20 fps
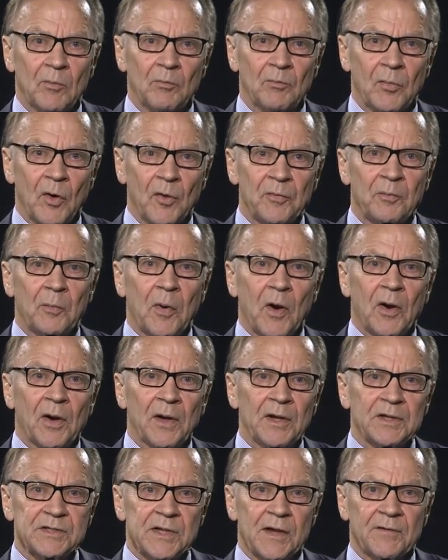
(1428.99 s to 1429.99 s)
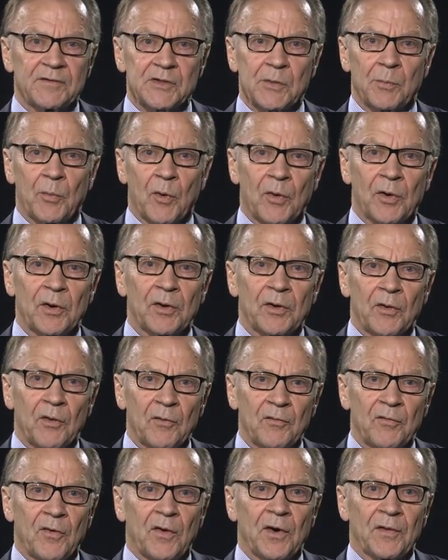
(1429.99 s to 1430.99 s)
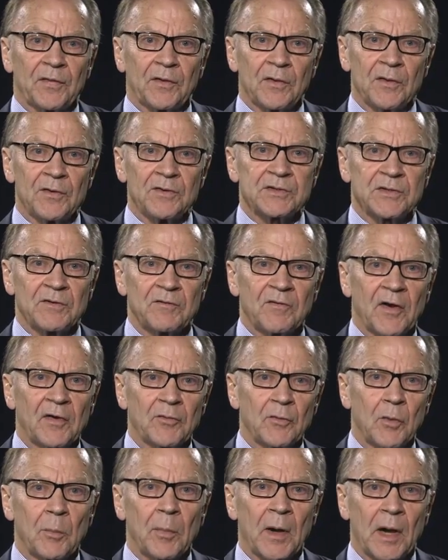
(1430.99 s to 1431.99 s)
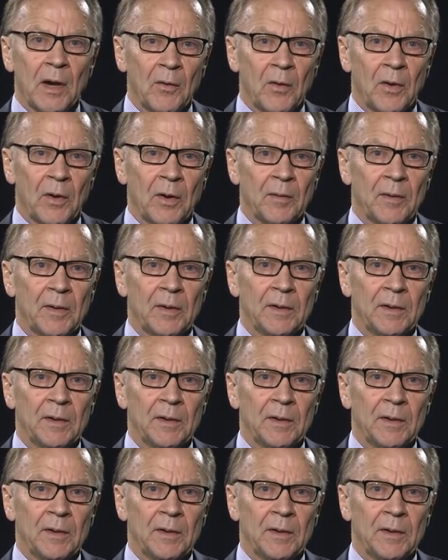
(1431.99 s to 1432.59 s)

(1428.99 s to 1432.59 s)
Both parties have supported or fought the use of federal power